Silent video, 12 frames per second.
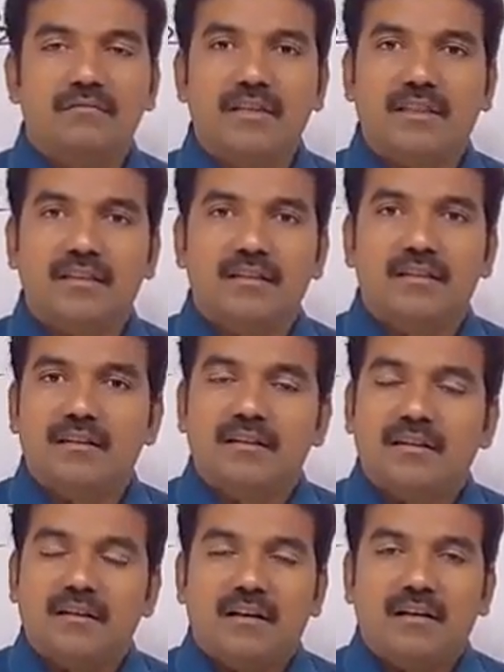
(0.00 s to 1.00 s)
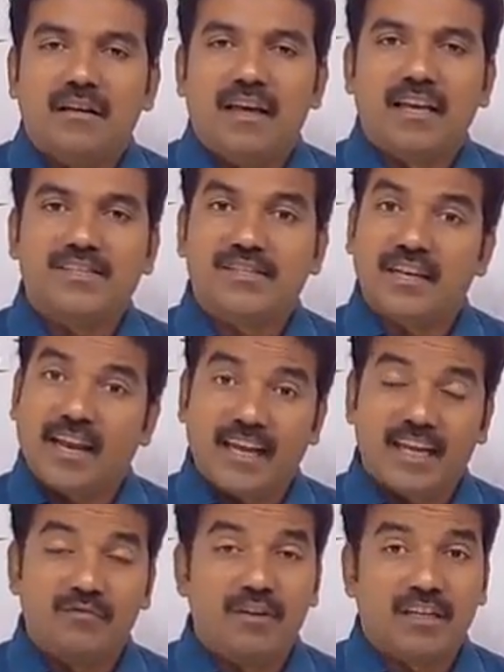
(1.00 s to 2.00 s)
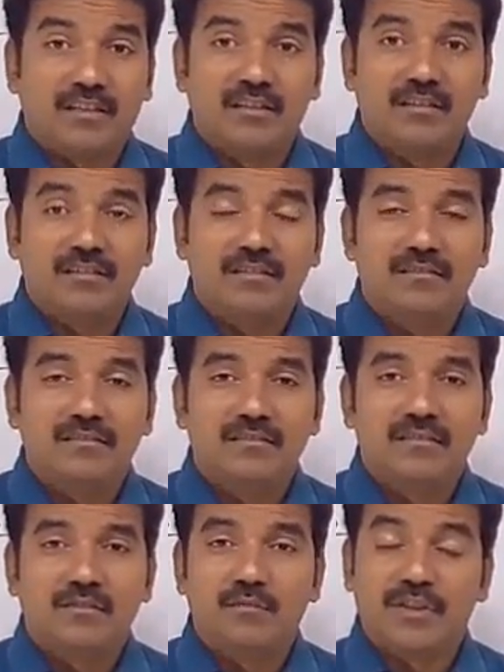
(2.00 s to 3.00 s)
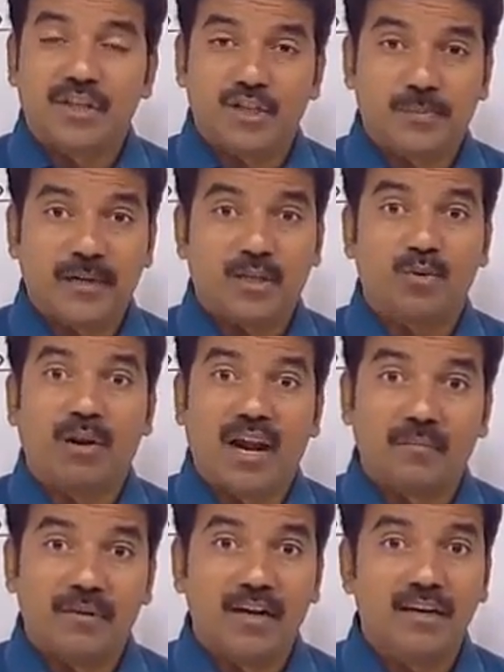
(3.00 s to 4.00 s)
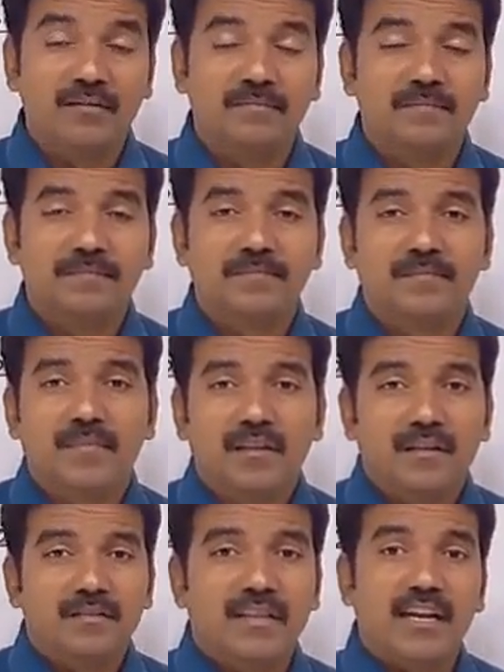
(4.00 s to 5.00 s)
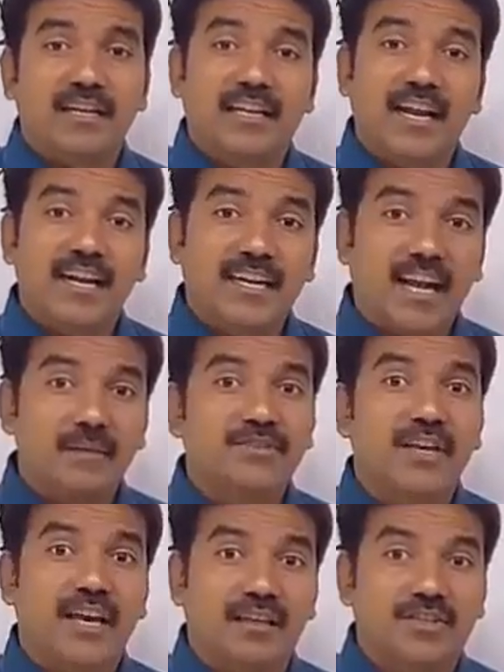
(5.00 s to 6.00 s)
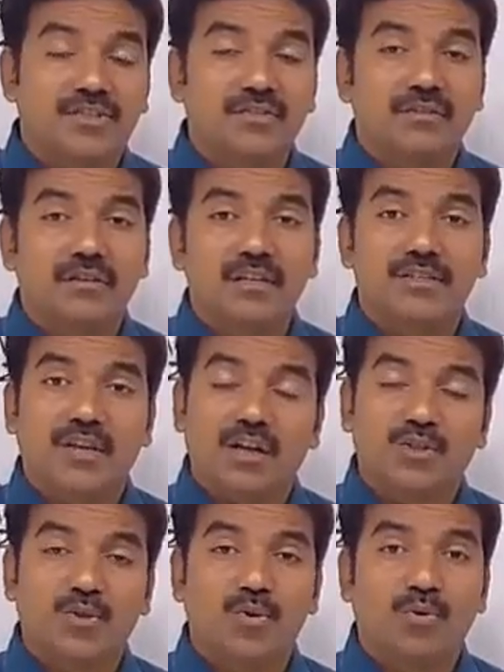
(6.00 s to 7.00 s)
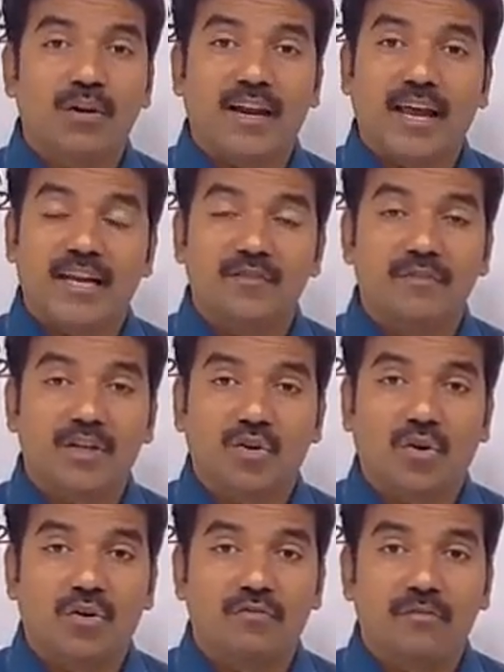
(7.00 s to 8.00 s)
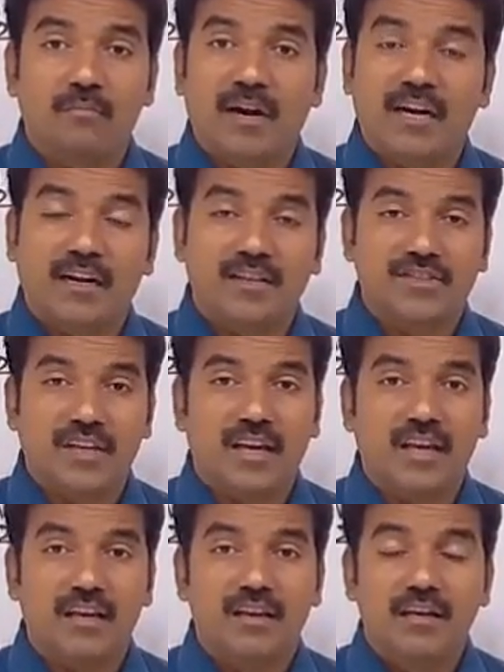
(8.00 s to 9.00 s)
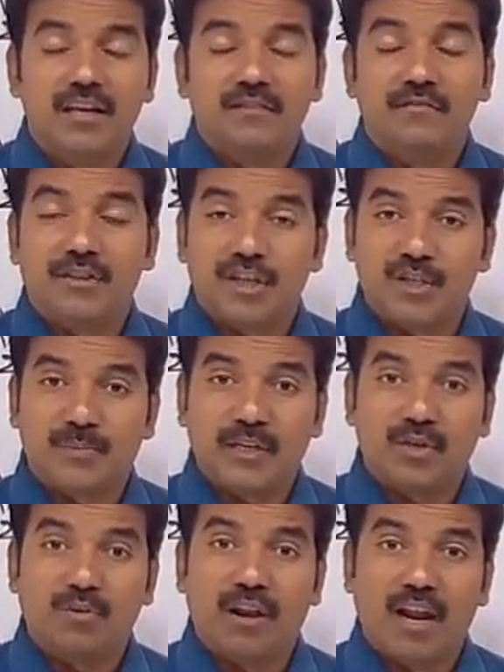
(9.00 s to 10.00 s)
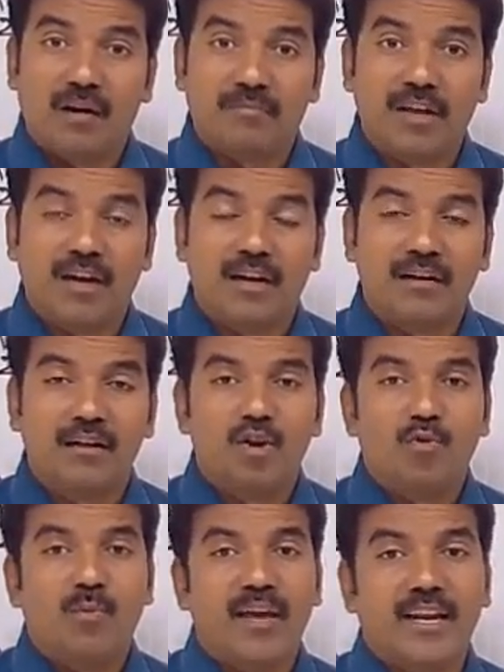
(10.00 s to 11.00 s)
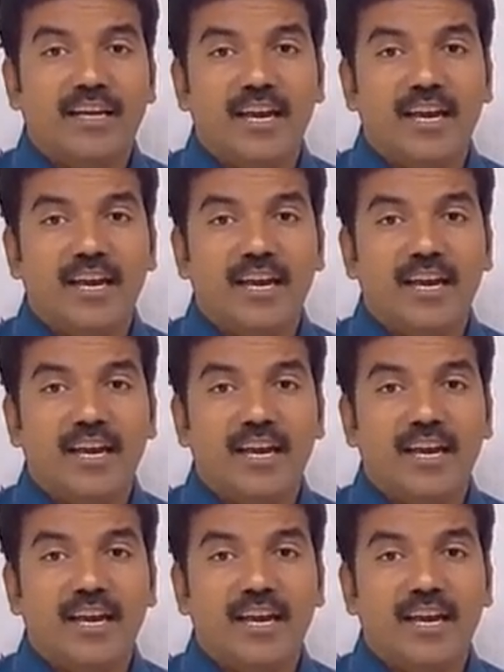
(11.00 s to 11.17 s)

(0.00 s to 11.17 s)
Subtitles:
with x an eigenvector with respect to lambda, then k times x is also an eigenvector of matrix A with respect to lambda, where